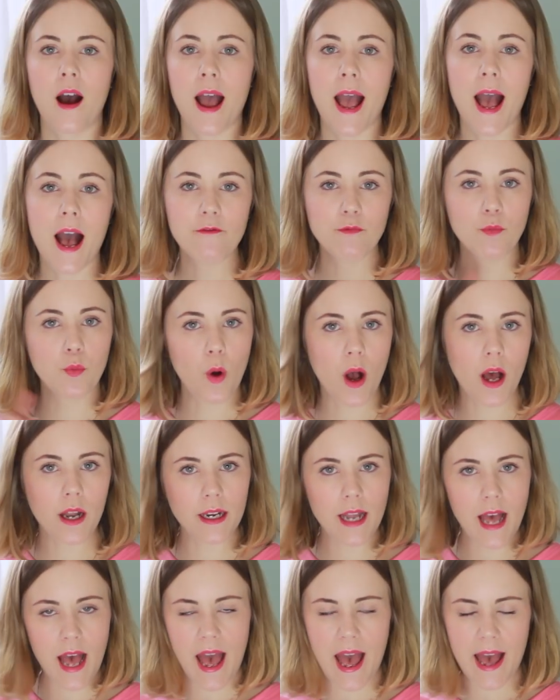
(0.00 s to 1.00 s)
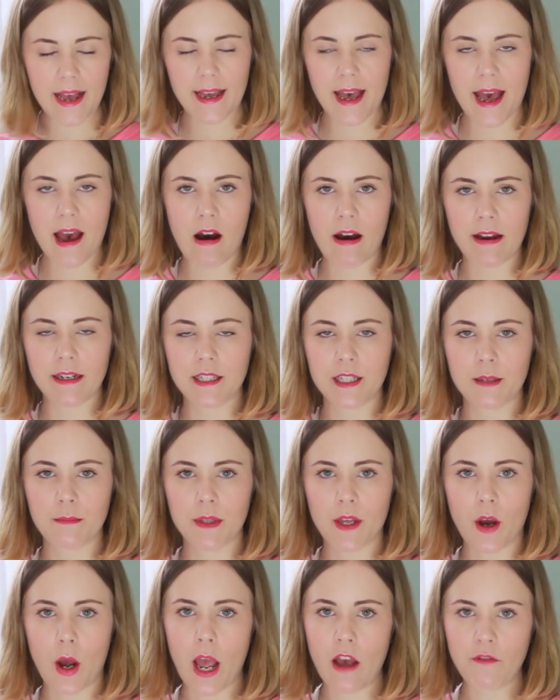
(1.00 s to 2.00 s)
I have one hair care
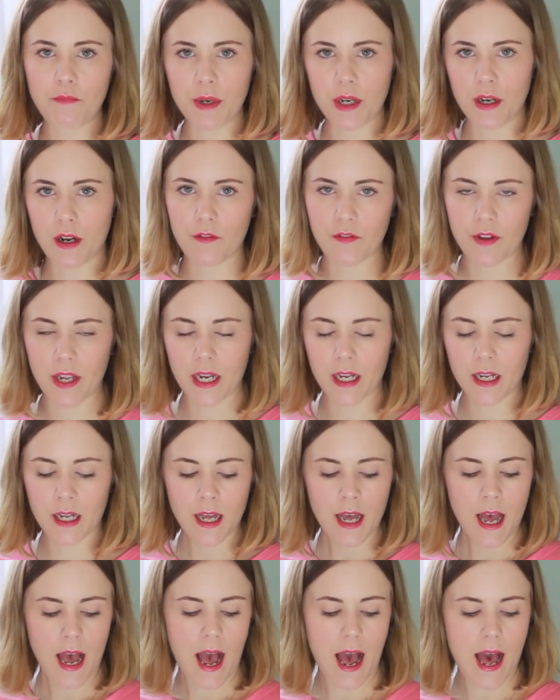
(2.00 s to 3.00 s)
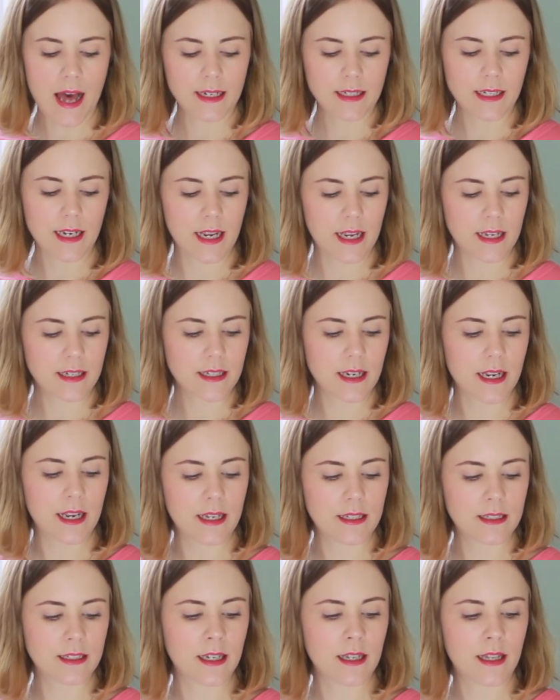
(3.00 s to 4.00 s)
item that I have been loving and it
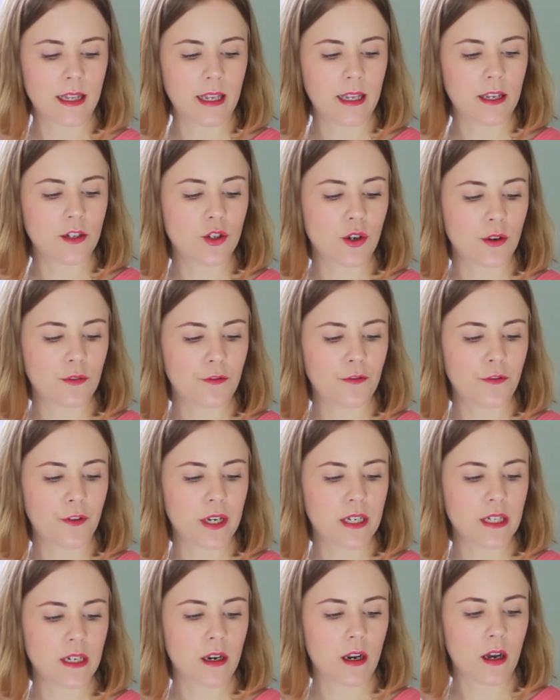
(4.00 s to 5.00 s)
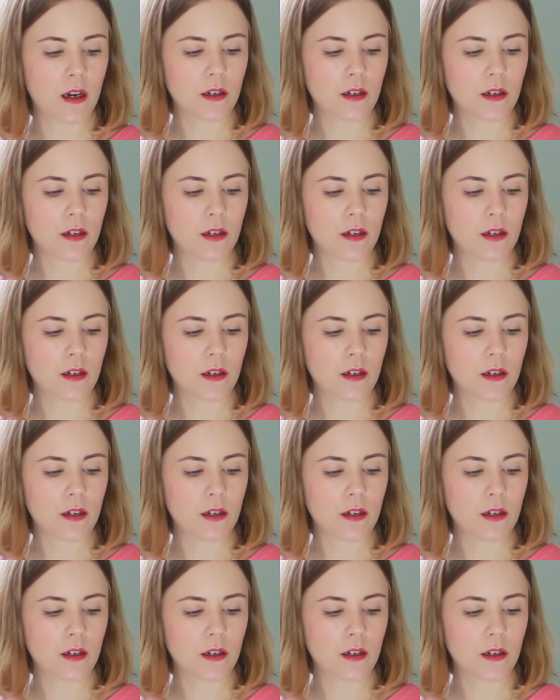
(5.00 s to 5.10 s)
is the John Frieda